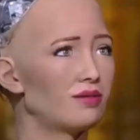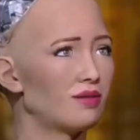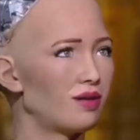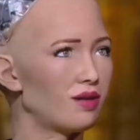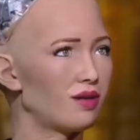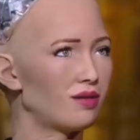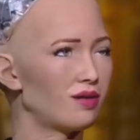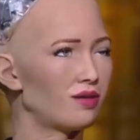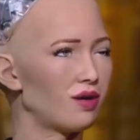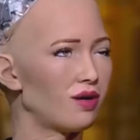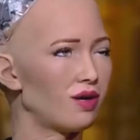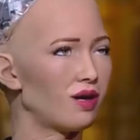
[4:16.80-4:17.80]
And yet,
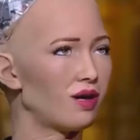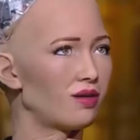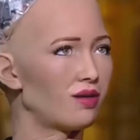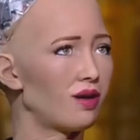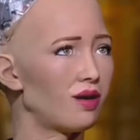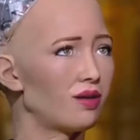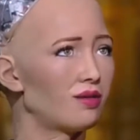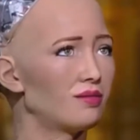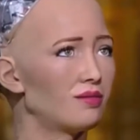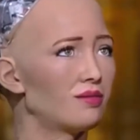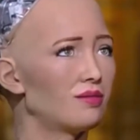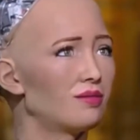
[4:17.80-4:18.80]
something about dice
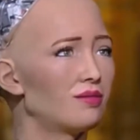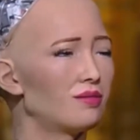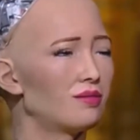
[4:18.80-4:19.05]
and luck